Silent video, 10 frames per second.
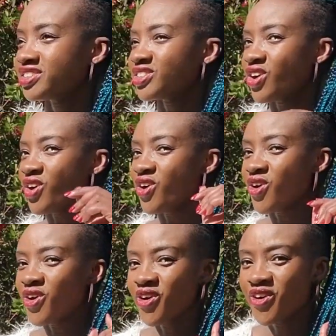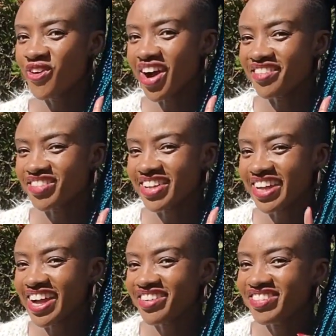So I'm
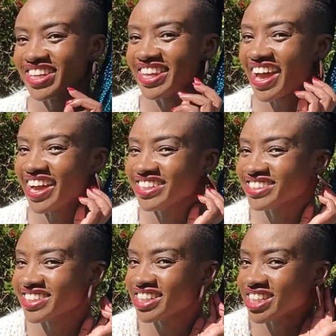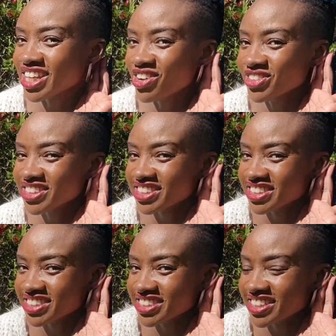gonna come in nice and
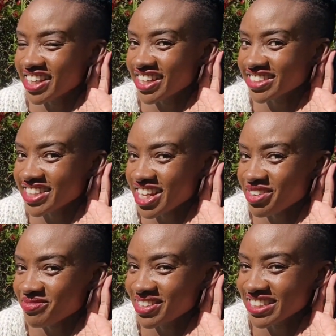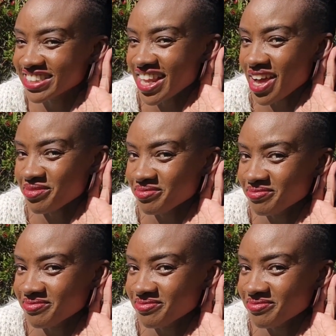close. Listen up, listen up.